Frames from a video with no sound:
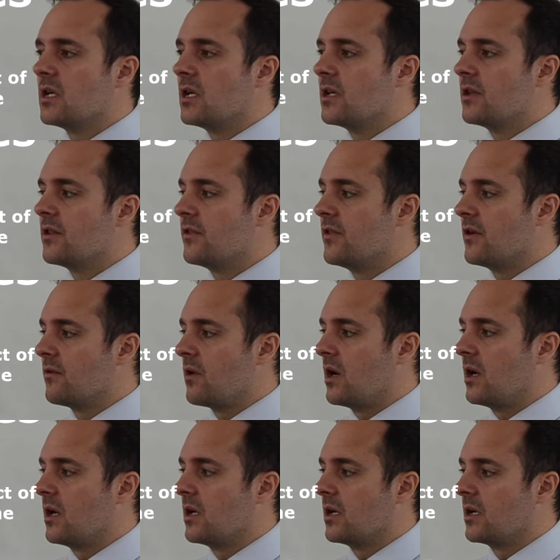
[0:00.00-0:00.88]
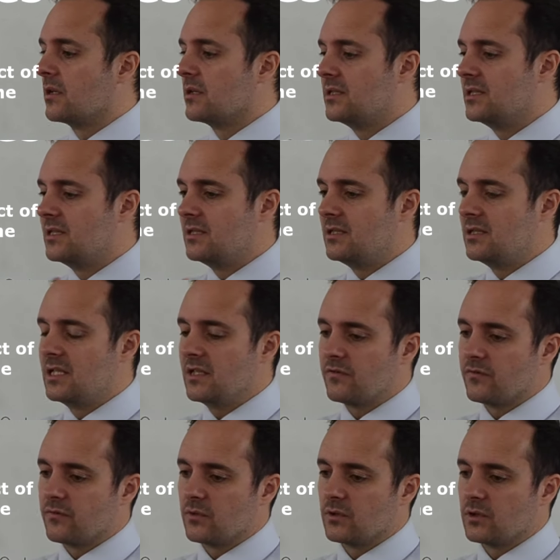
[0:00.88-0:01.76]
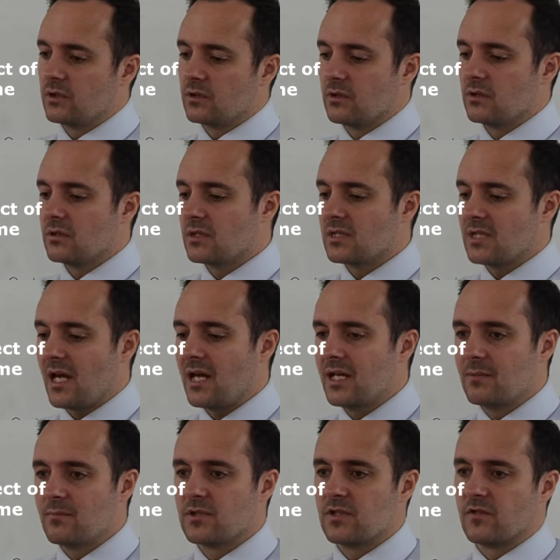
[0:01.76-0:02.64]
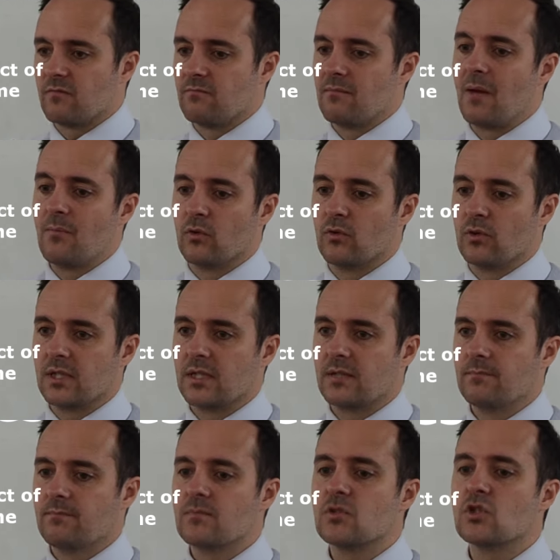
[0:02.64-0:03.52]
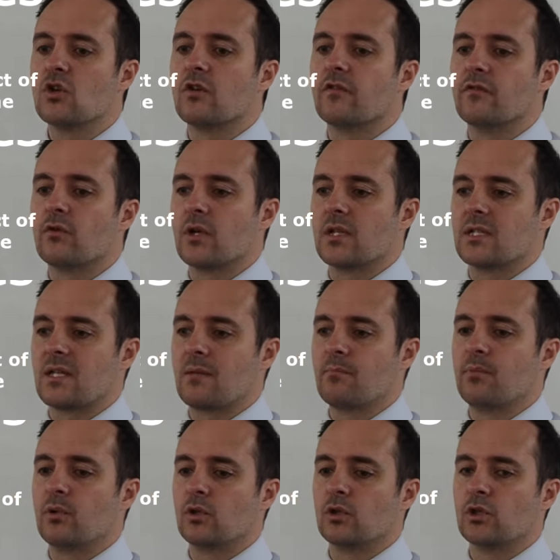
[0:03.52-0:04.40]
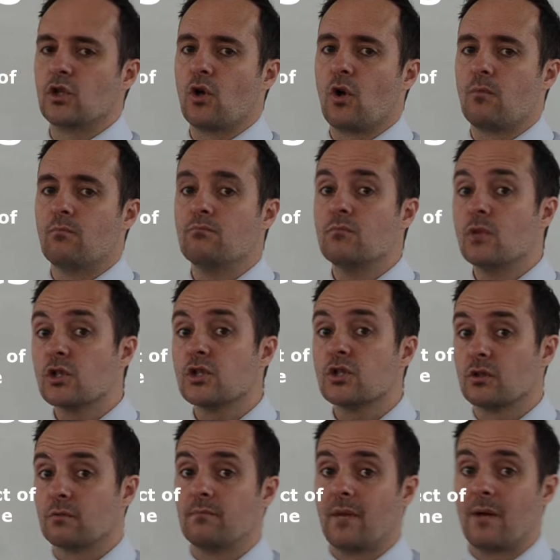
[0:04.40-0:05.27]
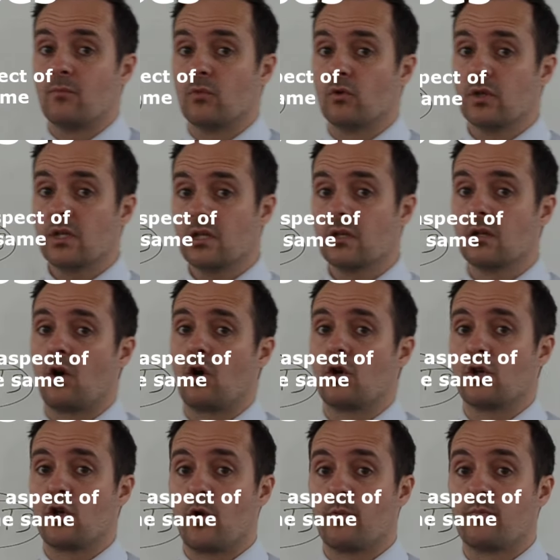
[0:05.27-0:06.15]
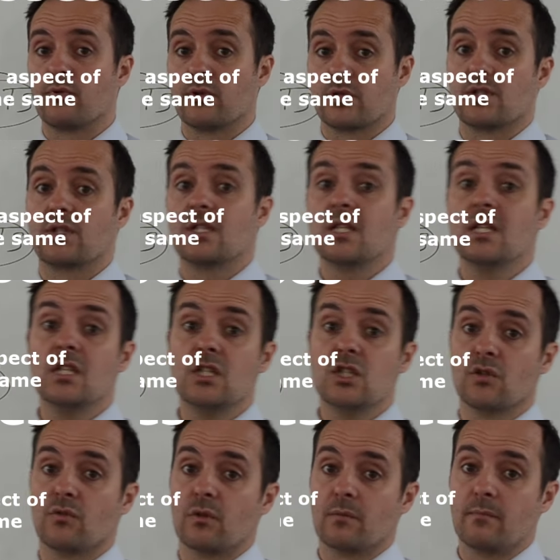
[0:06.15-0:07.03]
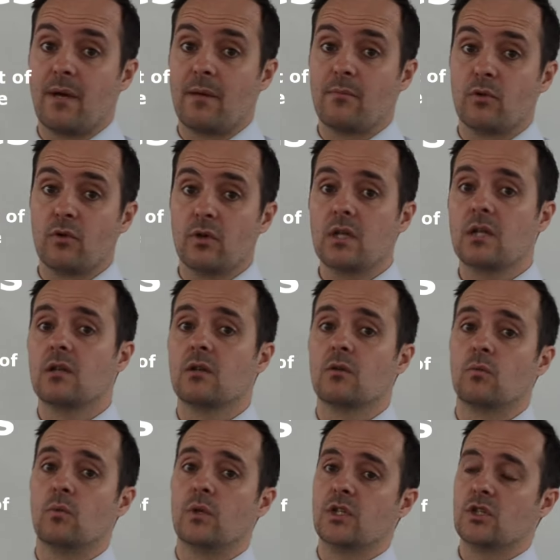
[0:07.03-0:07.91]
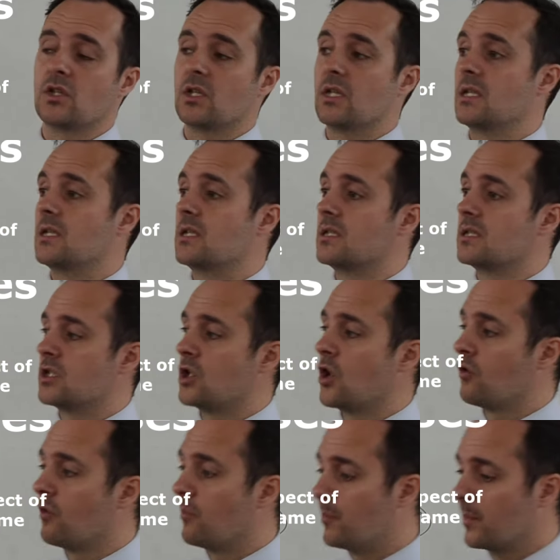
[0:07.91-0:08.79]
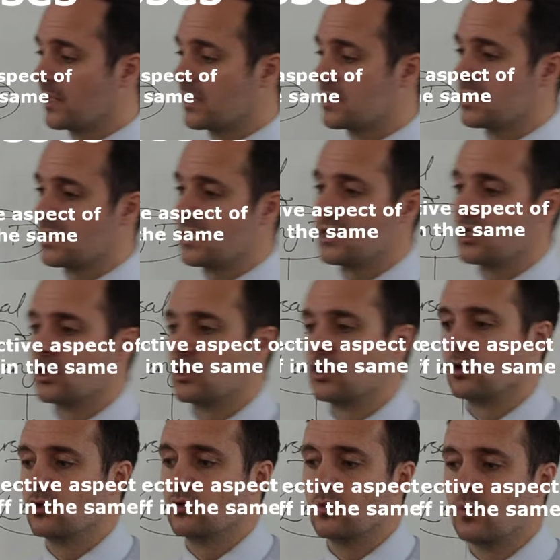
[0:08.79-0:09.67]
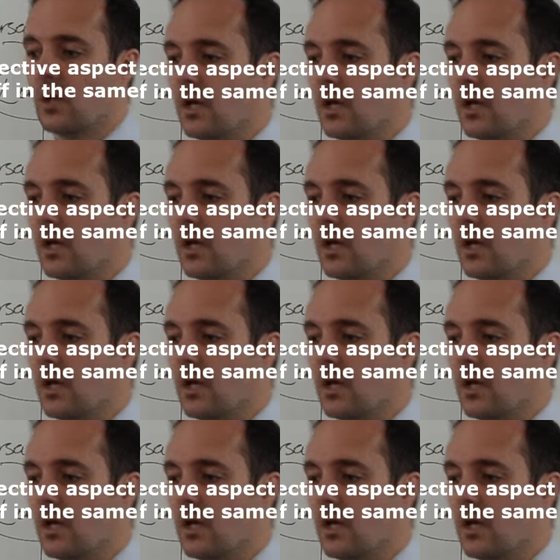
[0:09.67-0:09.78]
there are different types of memory. So for example, your muscle memory or your procedural memory, which is your ability to do